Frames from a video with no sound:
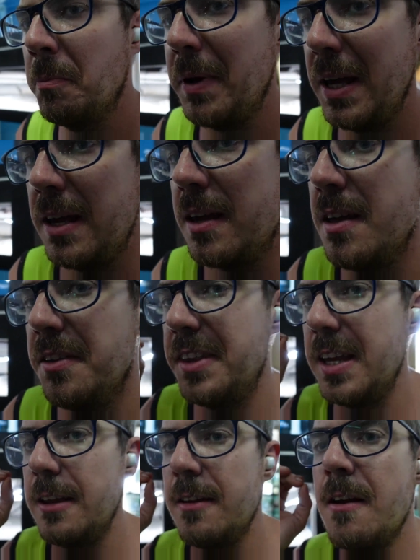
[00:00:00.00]
be
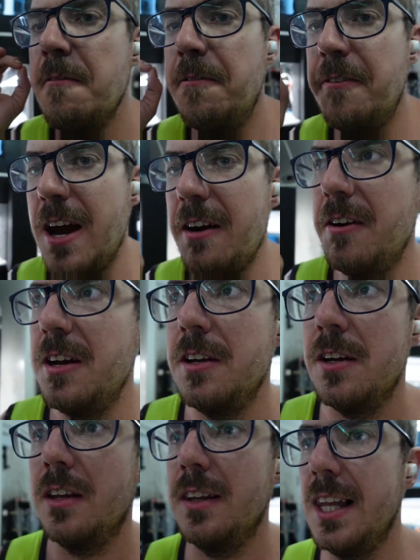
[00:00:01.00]
the
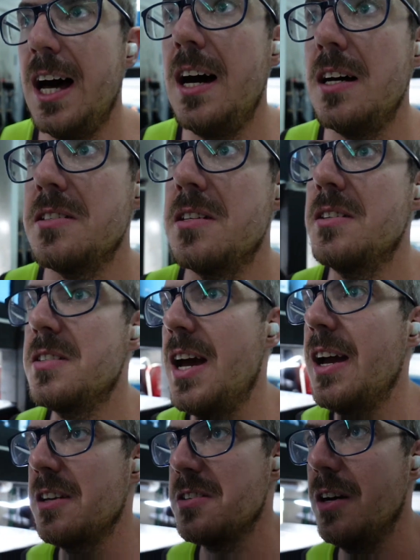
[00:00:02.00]
very last
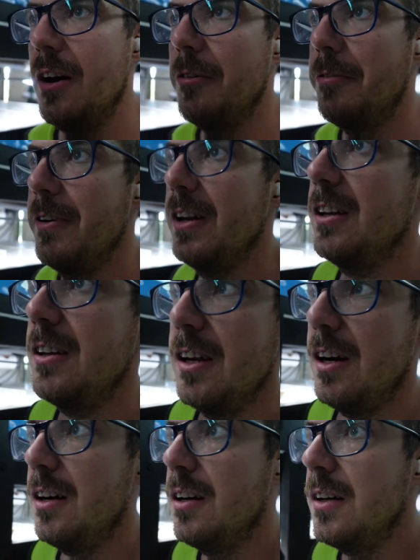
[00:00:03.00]
tanks I'll fit in
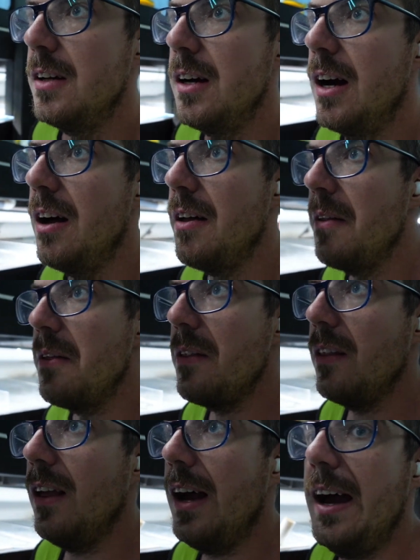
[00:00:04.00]
here.
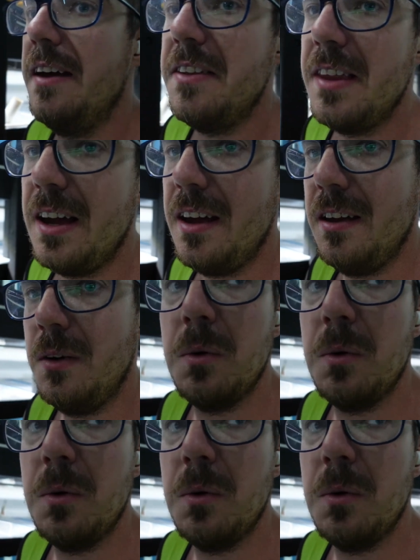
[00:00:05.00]
Like that.